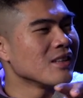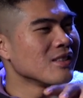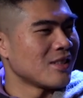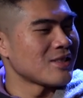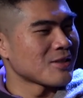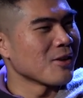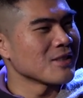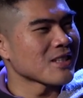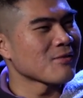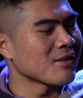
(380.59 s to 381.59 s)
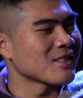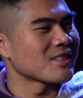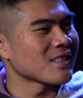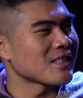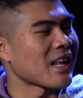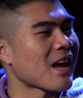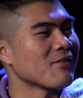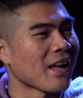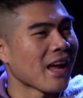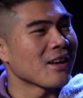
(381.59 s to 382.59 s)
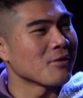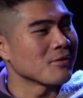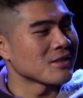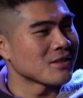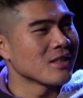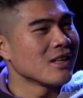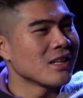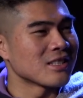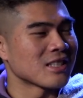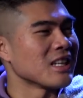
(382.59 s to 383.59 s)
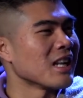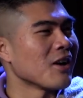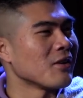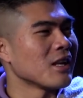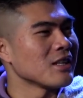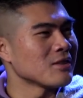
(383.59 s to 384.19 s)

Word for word: this tall, six five, six six, and have the handle, which is key nowadays.